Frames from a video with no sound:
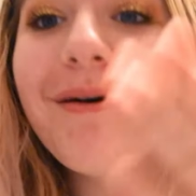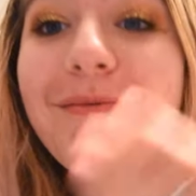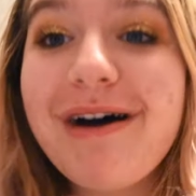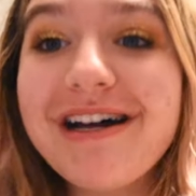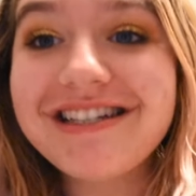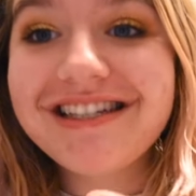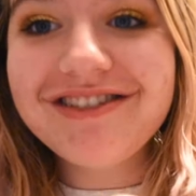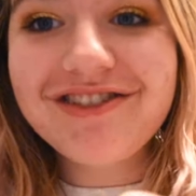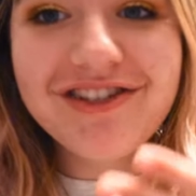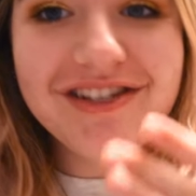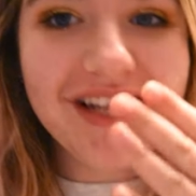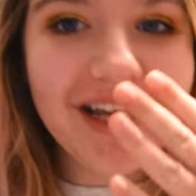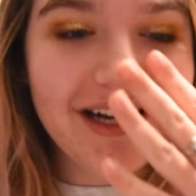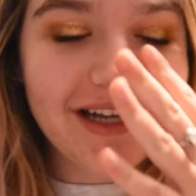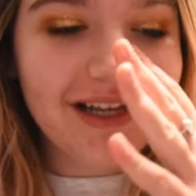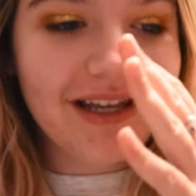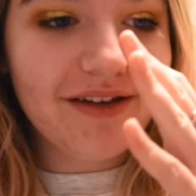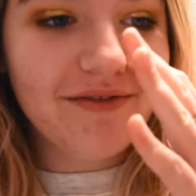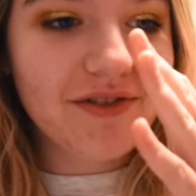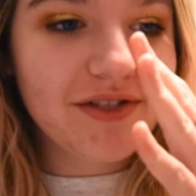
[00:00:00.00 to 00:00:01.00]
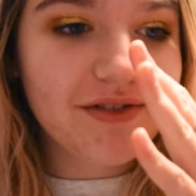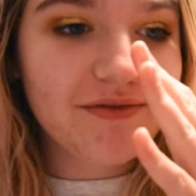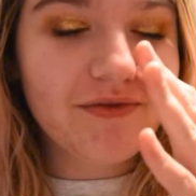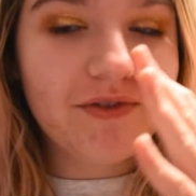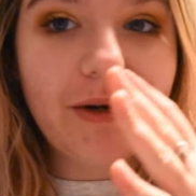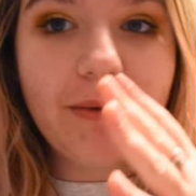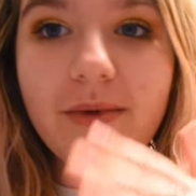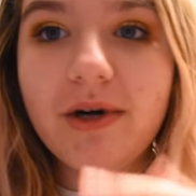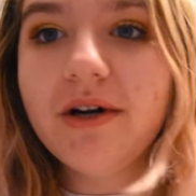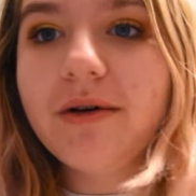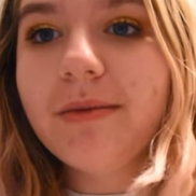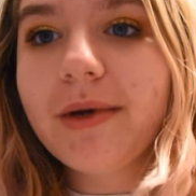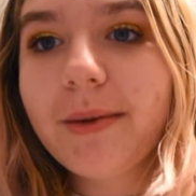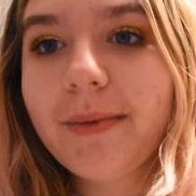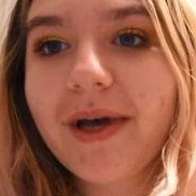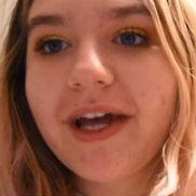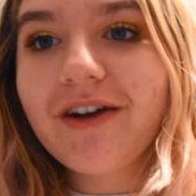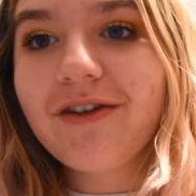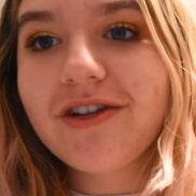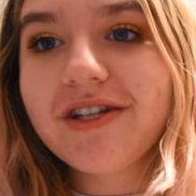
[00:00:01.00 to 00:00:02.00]
I did just get a gift from
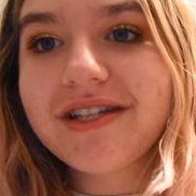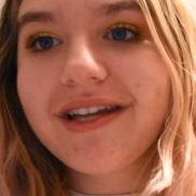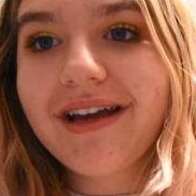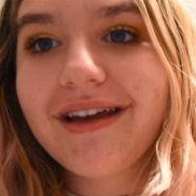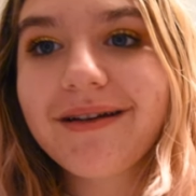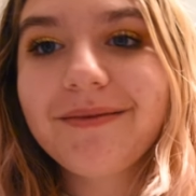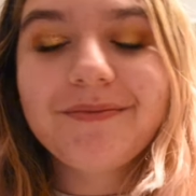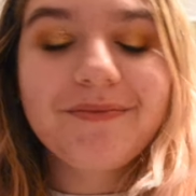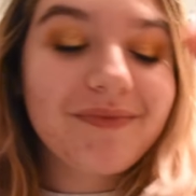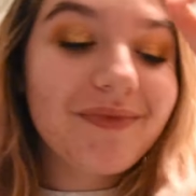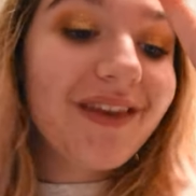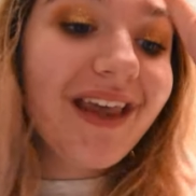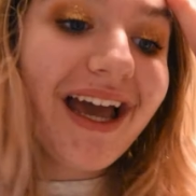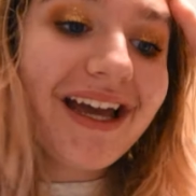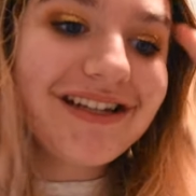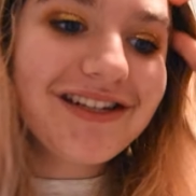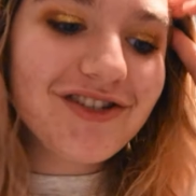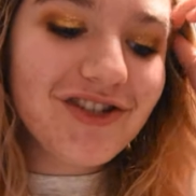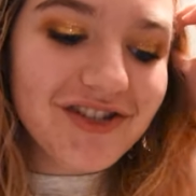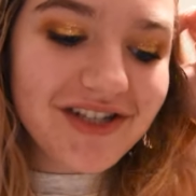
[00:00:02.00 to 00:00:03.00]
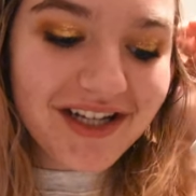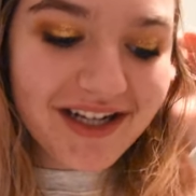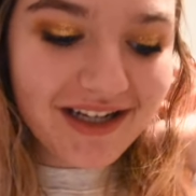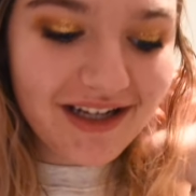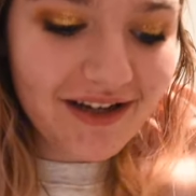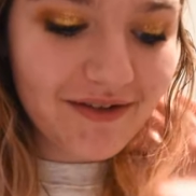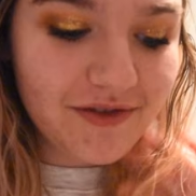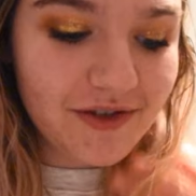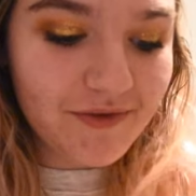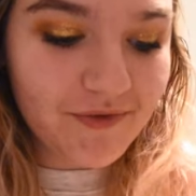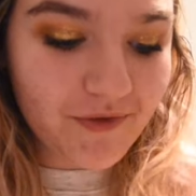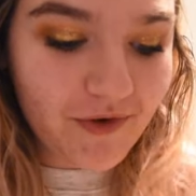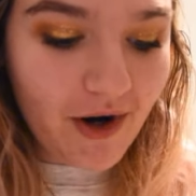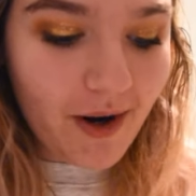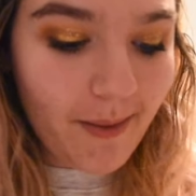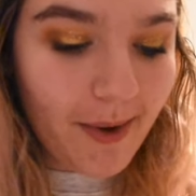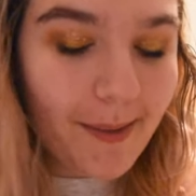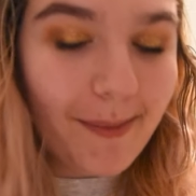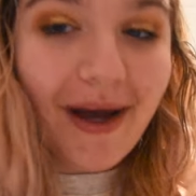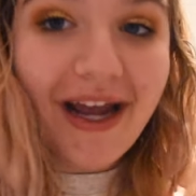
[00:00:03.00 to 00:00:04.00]
I did just get a gift
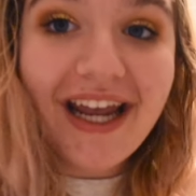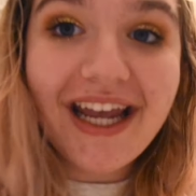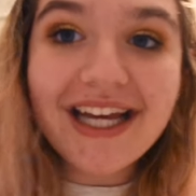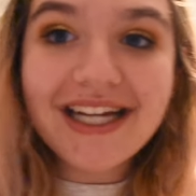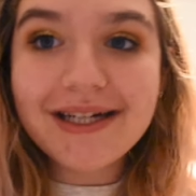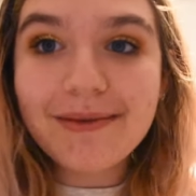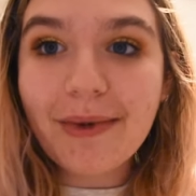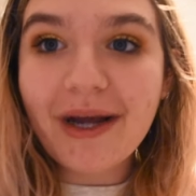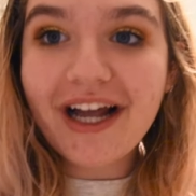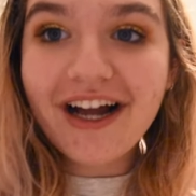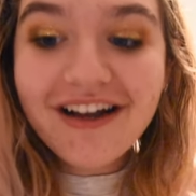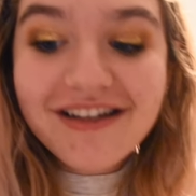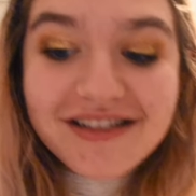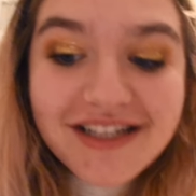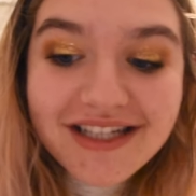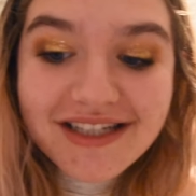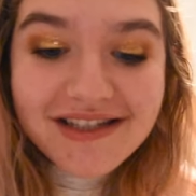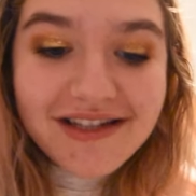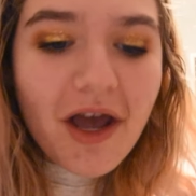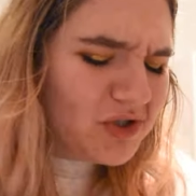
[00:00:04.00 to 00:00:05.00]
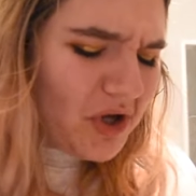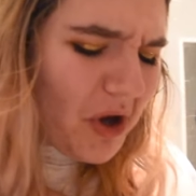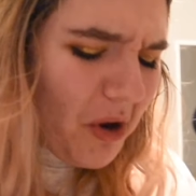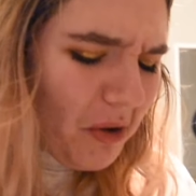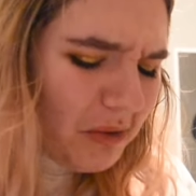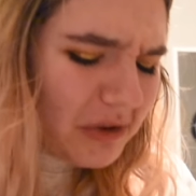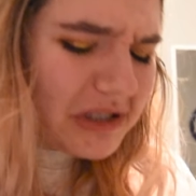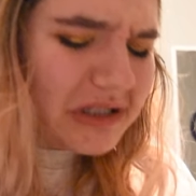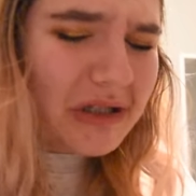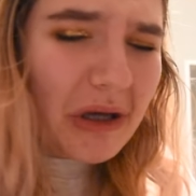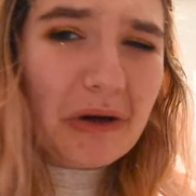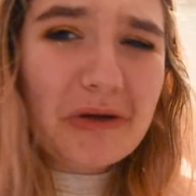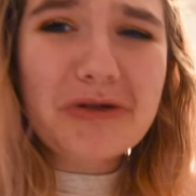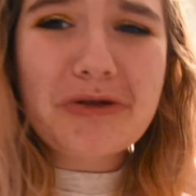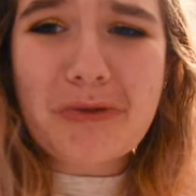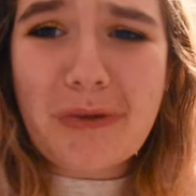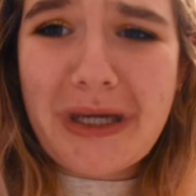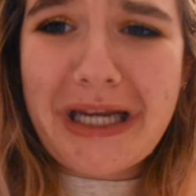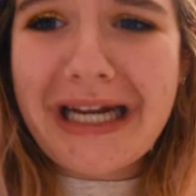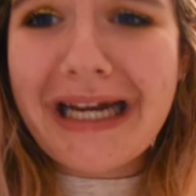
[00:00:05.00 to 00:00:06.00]
from my aunt and my cousins. So
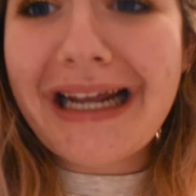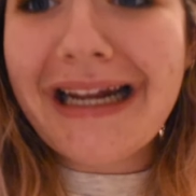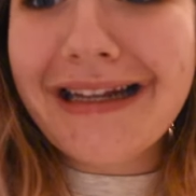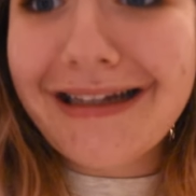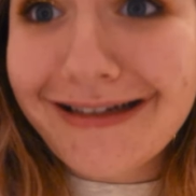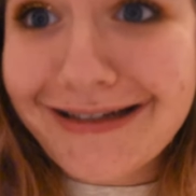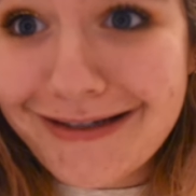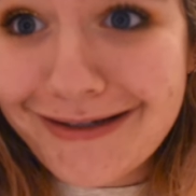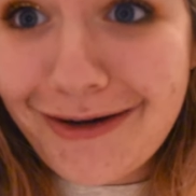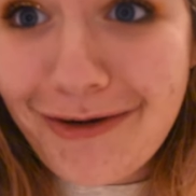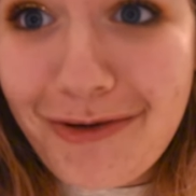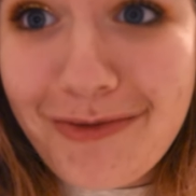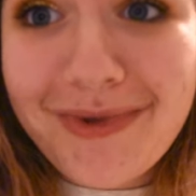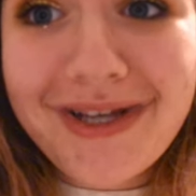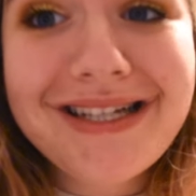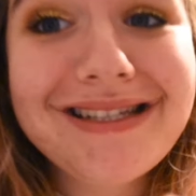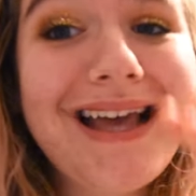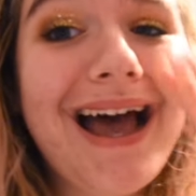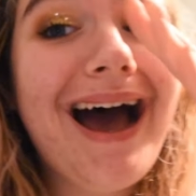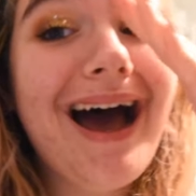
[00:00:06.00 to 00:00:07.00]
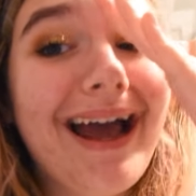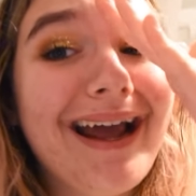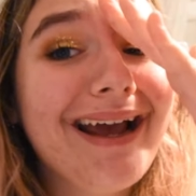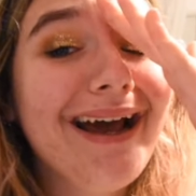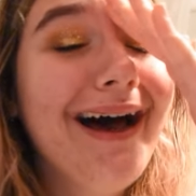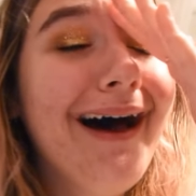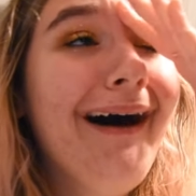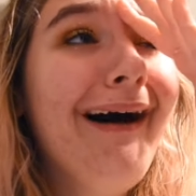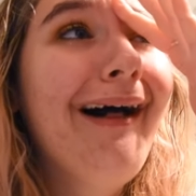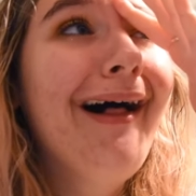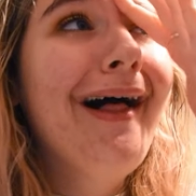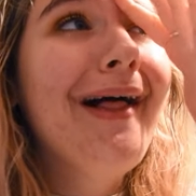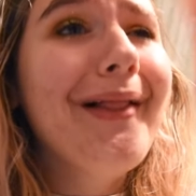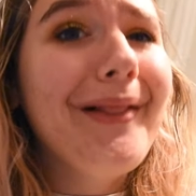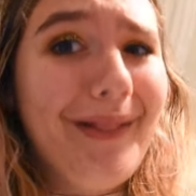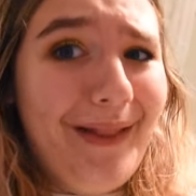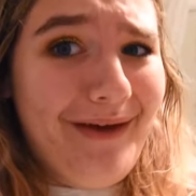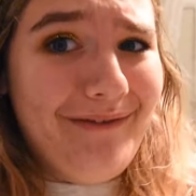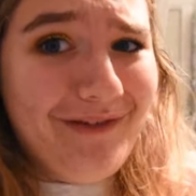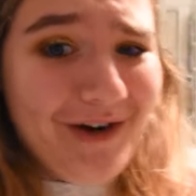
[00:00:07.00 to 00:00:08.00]
sweet, and I need to show you because I
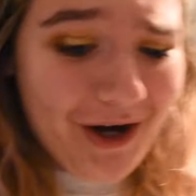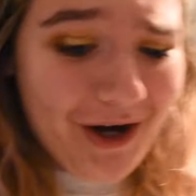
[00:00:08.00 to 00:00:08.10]
love